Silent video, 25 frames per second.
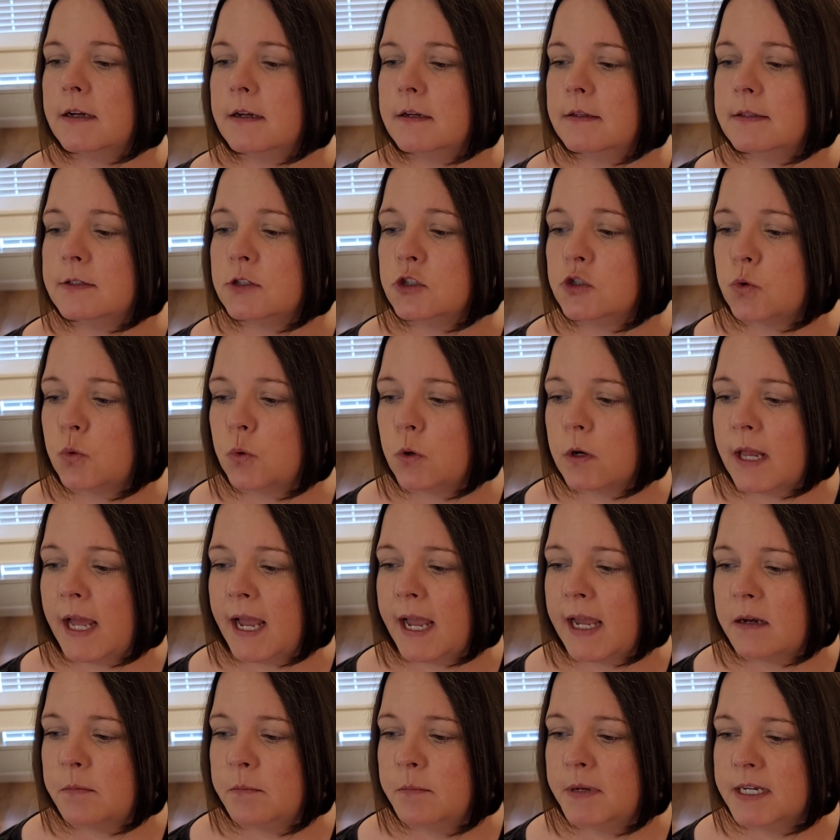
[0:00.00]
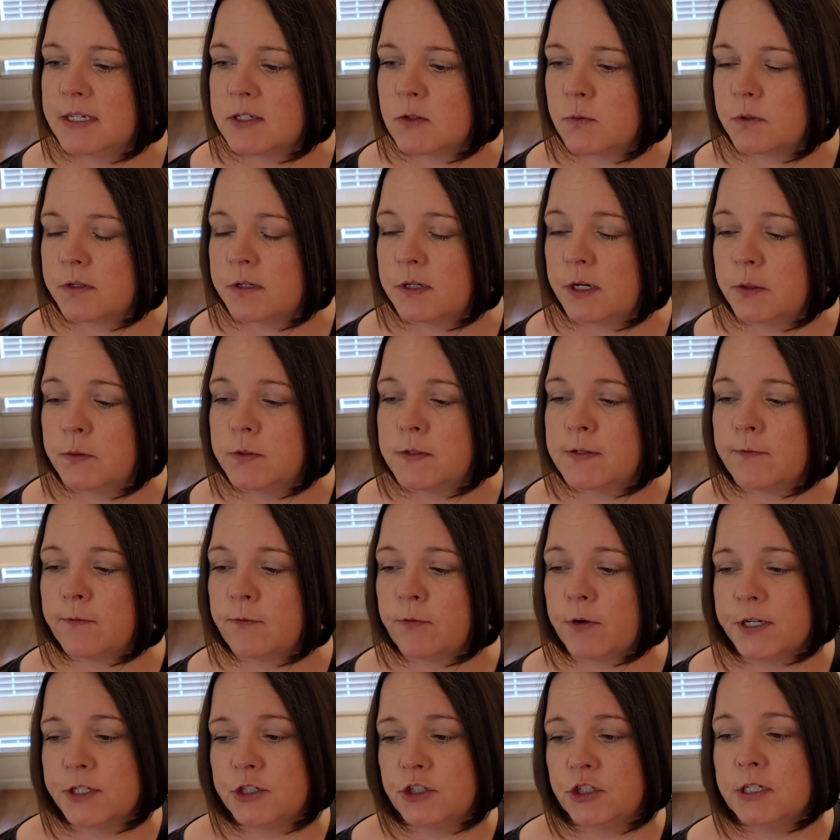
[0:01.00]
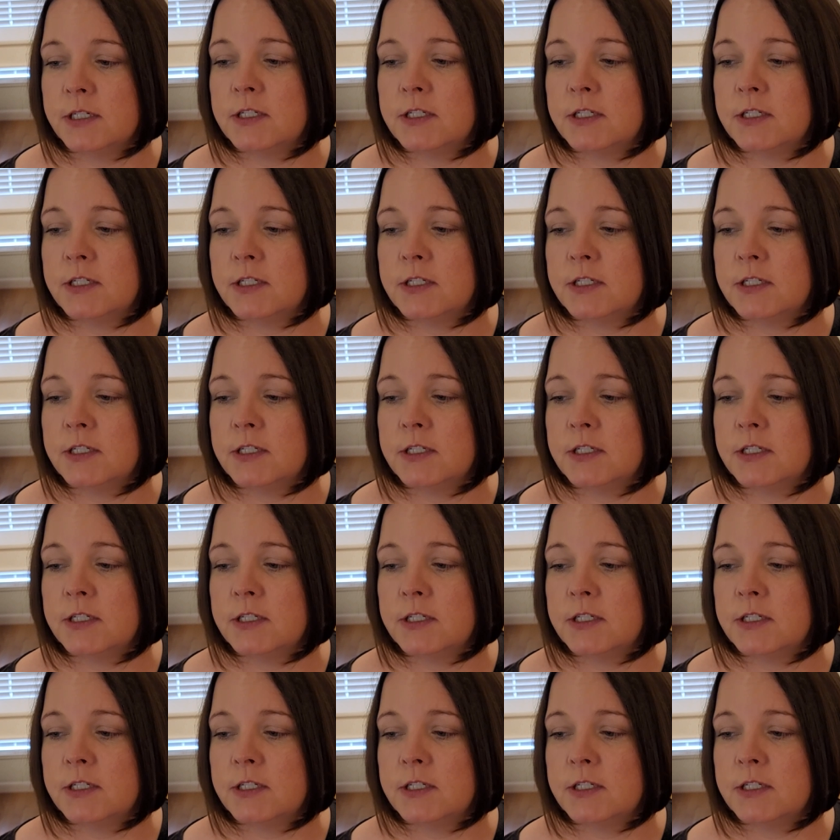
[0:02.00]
the Shoreline mixed with notes of fresh